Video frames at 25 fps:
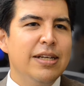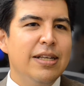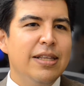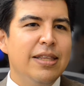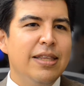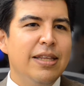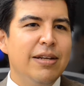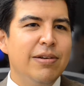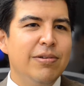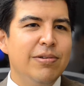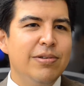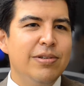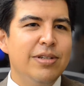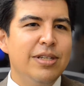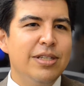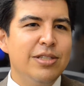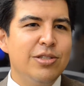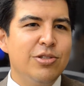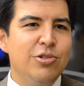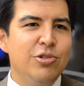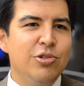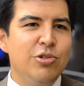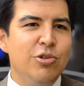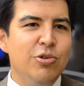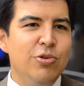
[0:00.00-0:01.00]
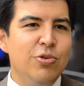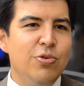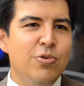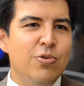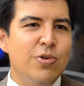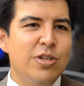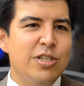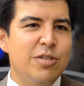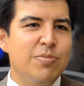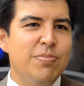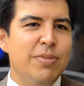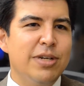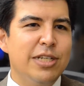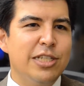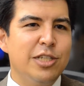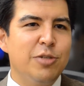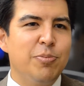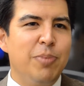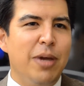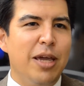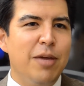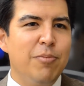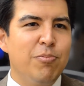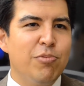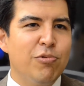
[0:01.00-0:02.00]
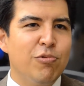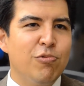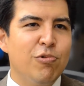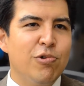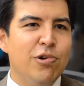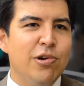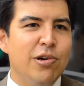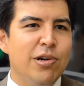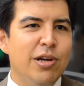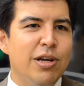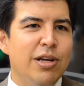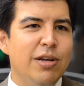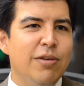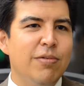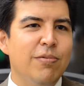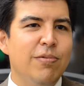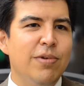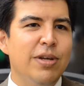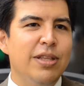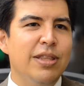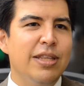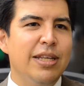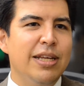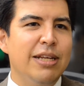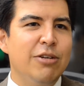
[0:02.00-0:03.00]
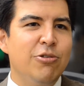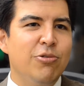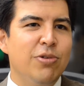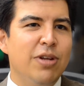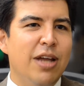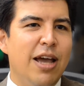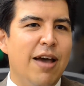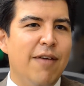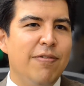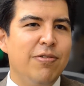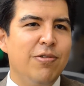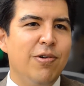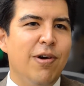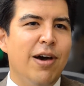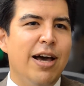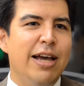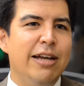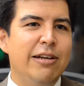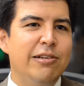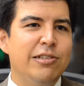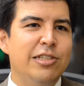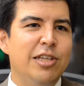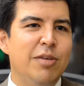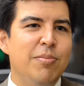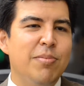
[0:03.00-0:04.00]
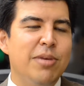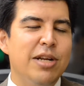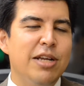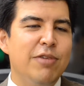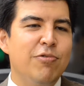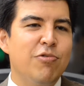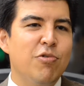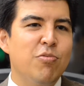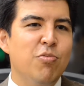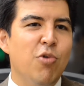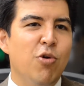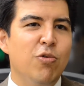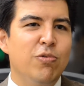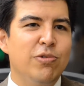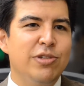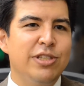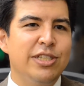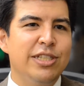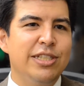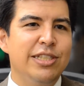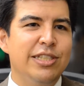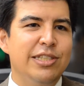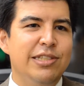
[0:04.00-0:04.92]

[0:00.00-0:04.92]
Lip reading: They don't need to do as much paperwork when they have to hire somebody from overseas